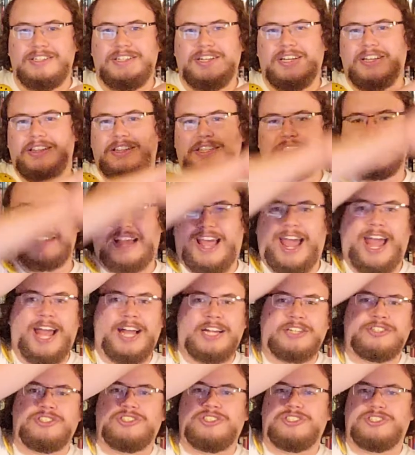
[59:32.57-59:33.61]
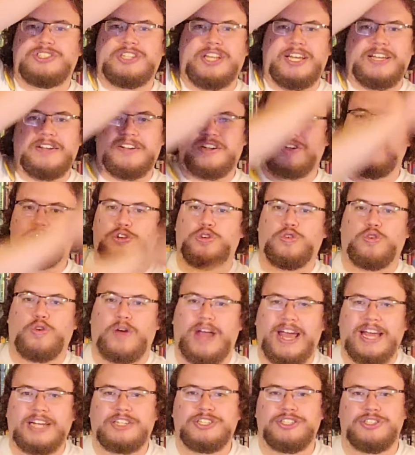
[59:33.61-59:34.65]
this axe just like
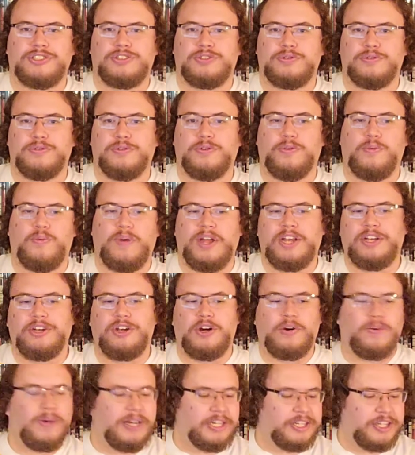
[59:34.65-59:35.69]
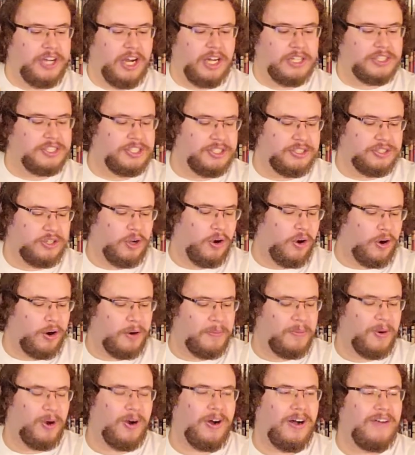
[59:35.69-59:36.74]
crashes through the window and cuts his
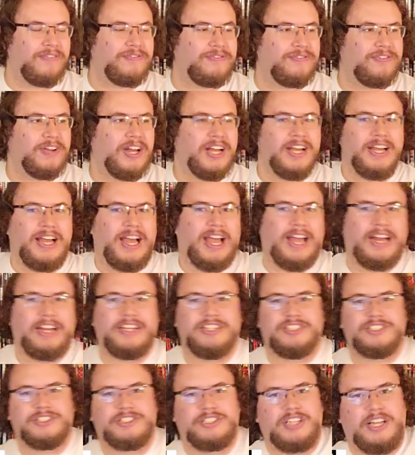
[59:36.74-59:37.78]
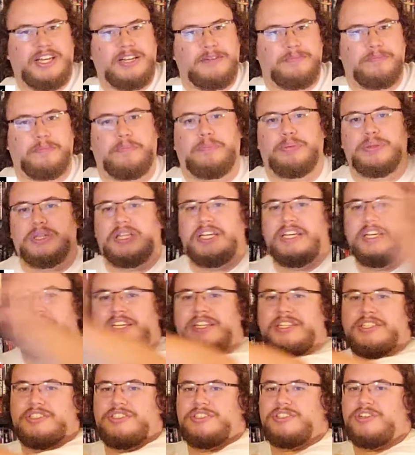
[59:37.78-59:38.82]
arm off and he just like
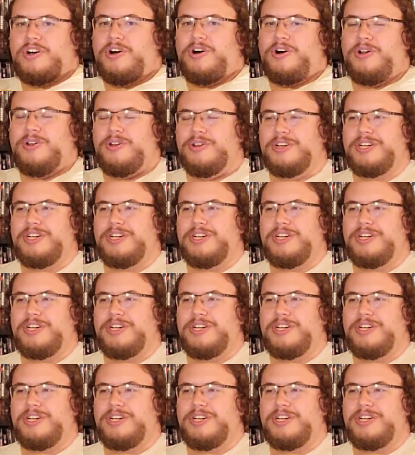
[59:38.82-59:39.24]
bleeds all